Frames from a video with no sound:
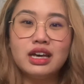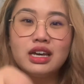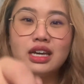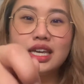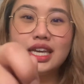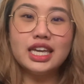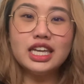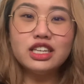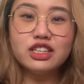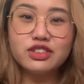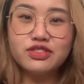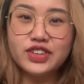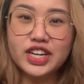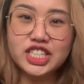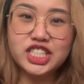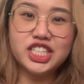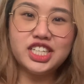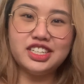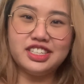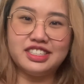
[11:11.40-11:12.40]
Eat your
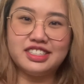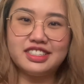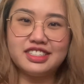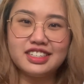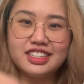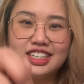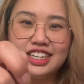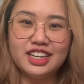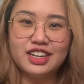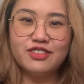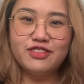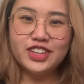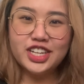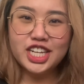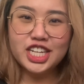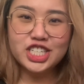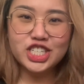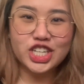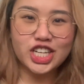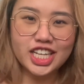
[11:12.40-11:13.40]
veggies.
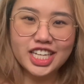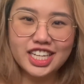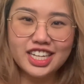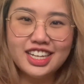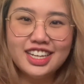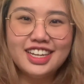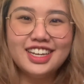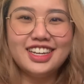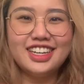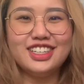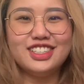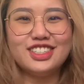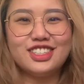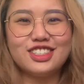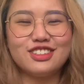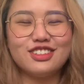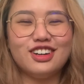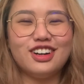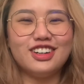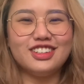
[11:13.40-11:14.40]
Finish it. And
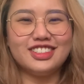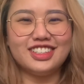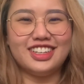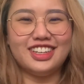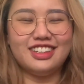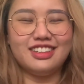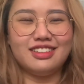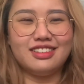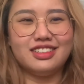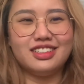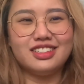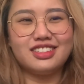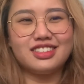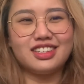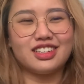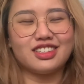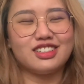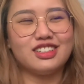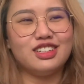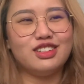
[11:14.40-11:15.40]
so on. And this
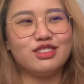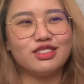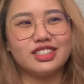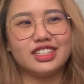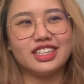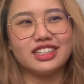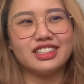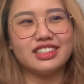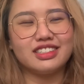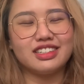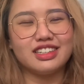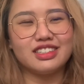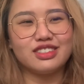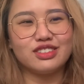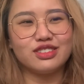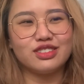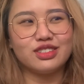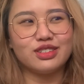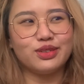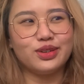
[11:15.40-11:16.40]
actually looks like it. That's
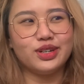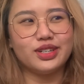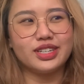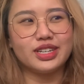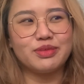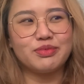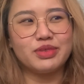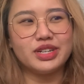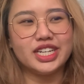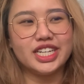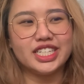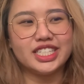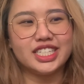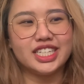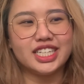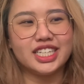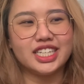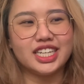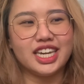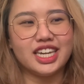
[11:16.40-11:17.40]
so odd. I'm
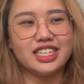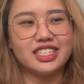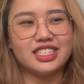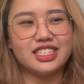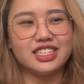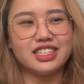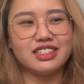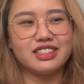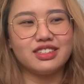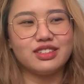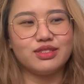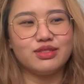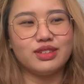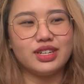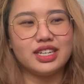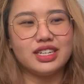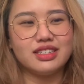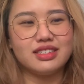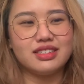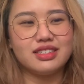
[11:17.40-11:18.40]
relating a stick to
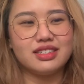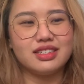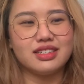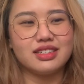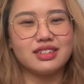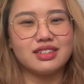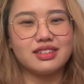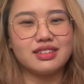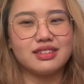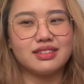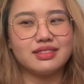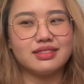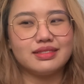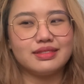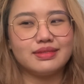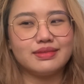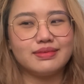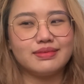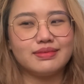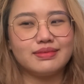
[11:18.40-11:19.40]
a stick.
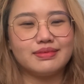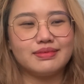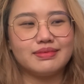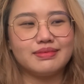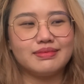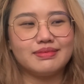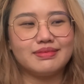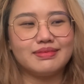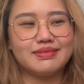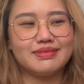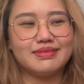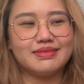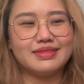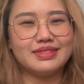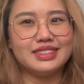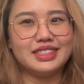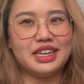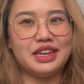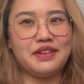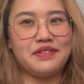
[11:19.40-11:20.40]

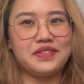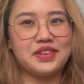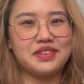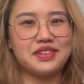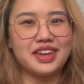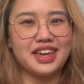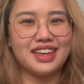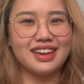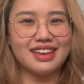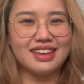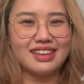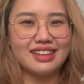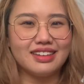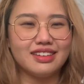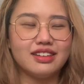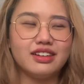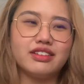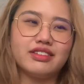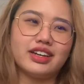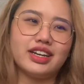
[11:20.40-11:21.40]
If you get it.
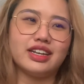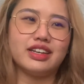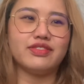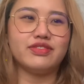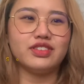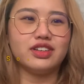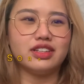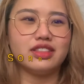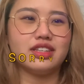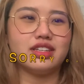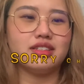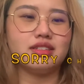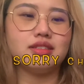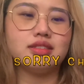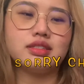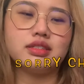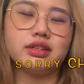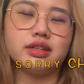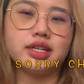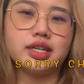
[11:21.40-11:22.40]
Alright, if not then.
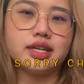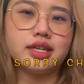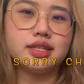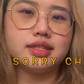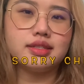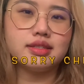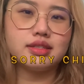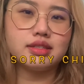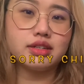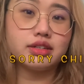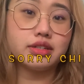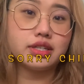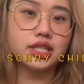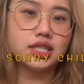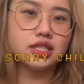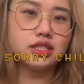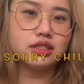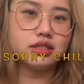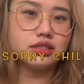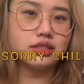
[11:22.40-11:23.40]
Sorry guys. Sorry
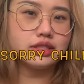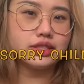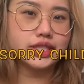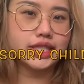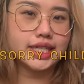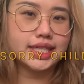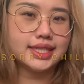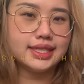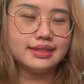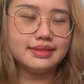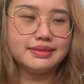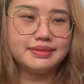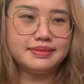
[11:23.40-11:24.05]
children.